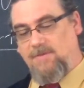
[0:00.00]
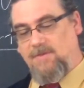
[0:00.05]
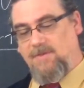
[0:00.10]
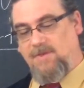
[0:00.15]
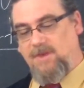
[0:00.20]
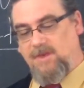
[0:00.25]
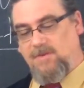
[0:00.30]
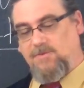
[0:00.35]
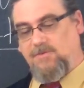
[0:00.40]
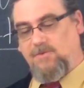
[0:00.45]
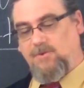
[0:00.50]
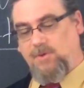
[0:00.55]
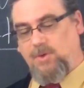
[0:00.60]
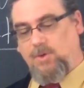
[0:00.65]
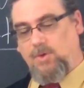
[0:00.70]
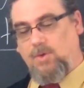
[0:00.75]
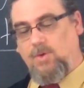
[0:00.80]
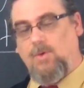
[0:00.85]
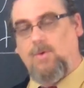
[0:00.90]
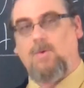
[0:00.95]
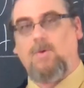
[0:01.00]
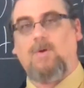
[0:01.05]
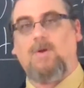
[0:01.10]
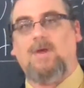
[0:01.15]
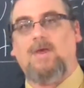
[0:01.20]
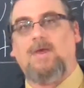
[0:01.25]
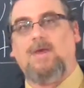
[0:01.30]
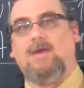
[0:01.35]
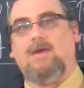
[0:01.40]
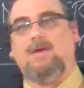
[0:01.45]
this too
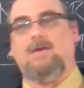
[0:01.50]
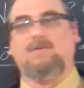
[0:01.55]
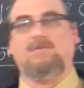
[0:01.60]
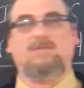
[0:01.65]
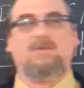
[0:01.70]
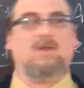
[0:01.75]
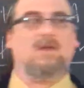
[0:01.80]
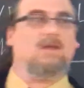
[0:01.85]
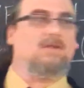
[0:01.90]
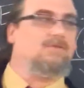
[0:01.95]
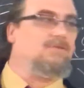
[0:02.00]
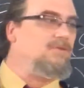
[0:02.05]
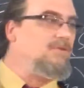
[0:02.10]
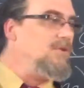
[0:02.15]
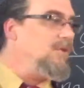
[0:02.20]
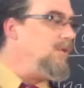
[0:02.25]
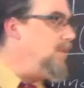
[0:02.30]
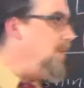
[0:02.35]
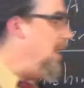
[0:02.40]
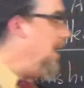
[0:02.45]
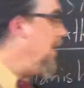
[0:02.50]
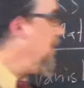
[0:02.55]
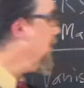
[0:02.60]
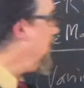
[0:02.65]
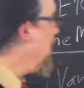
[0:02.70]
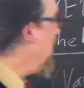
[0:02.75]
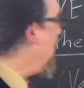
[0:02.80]
is its doing.